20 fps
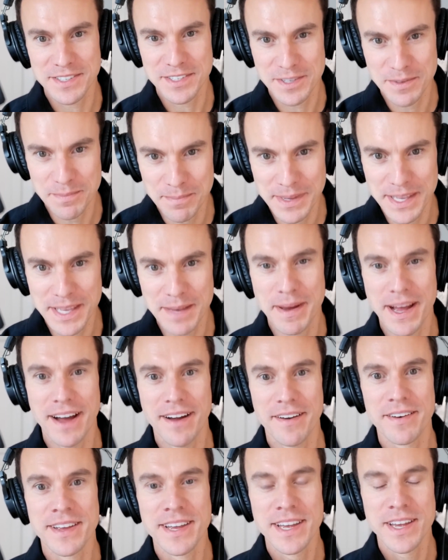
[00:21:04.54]
to me
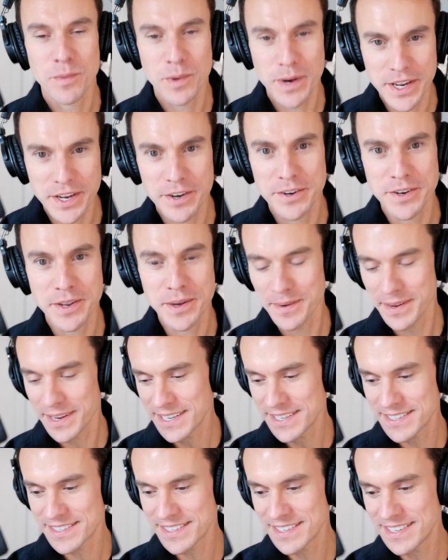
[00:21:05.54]
about what you're doing
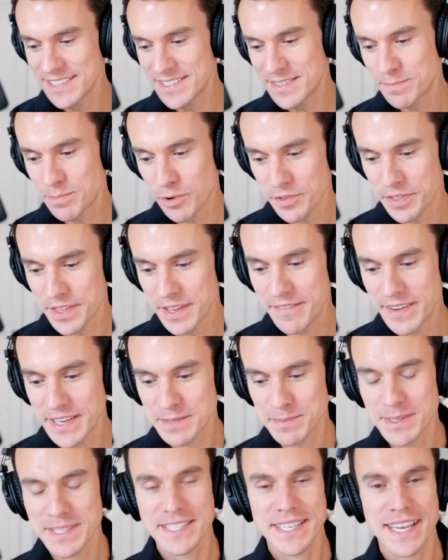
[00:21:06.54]
is both the
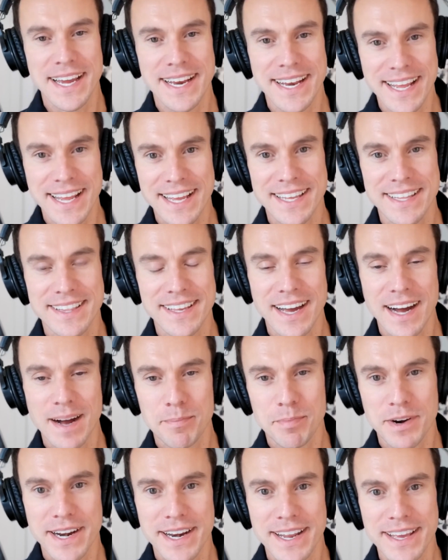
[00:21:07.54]
investment side and the
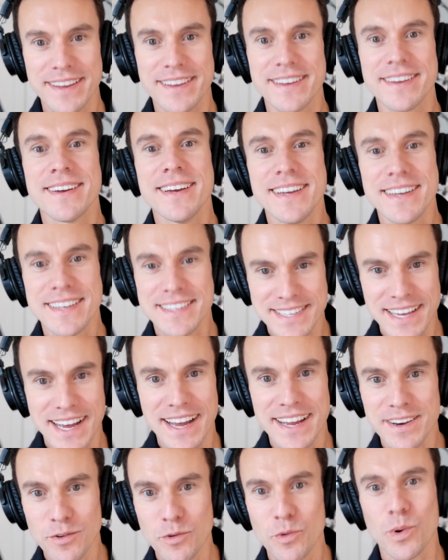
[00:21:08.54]
operating
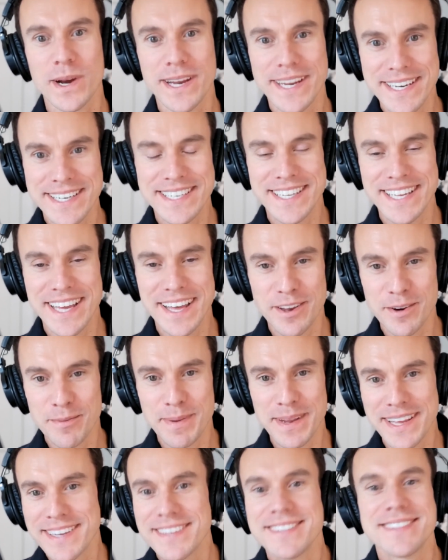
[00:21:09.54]
side working together,
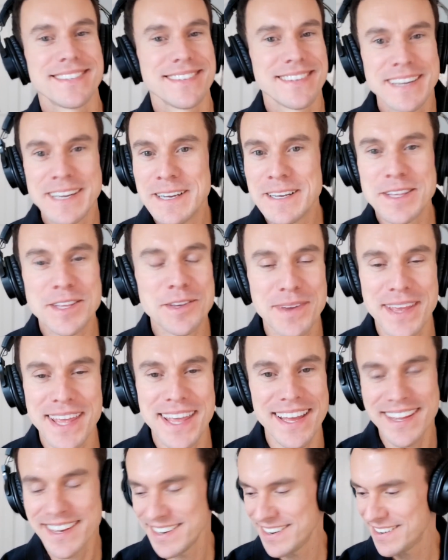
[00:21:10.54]
because you
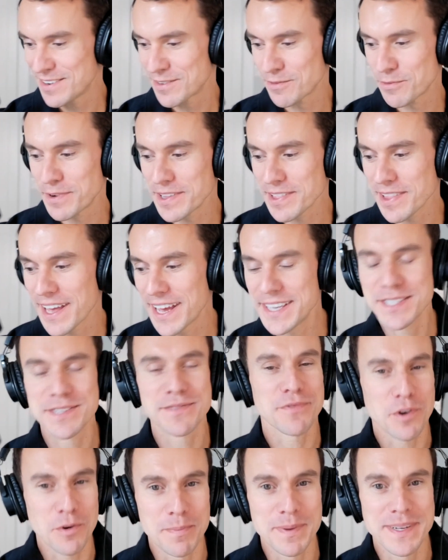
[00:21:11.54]
can't realize
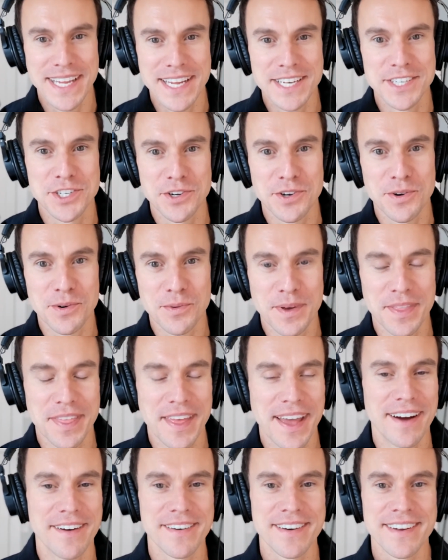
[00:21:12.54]
full potential
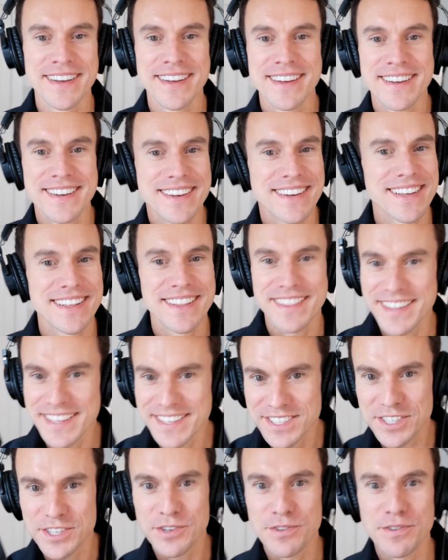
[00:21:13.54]
without
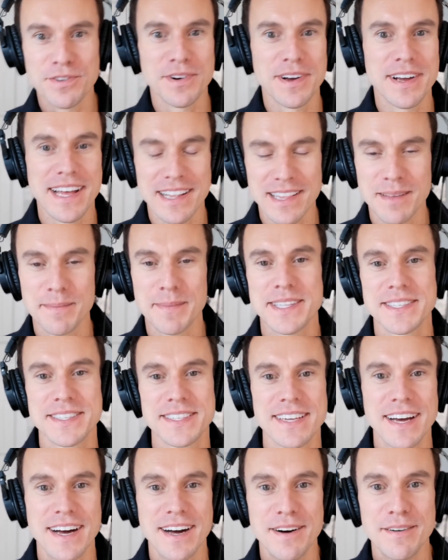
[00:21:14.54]
these two elements
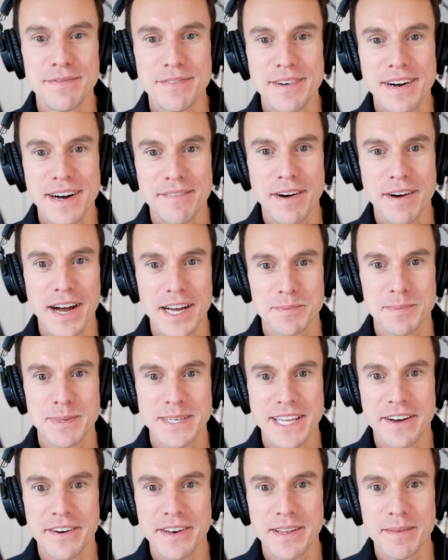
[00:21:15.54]
of a
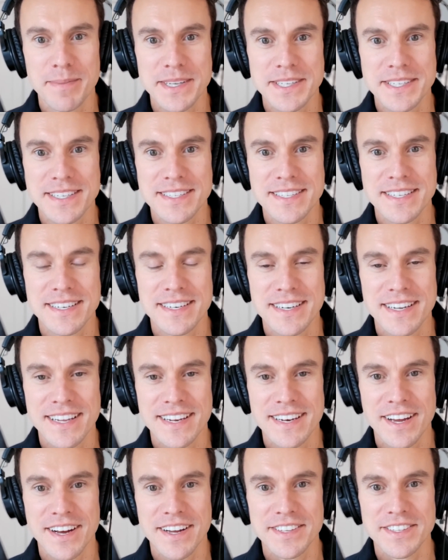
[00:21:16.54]
hospitality business in
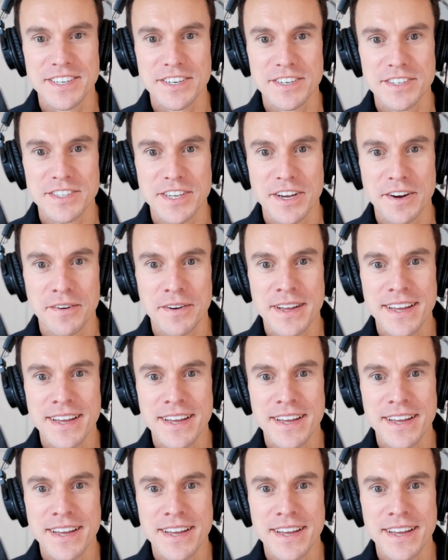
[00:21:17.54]
concert. So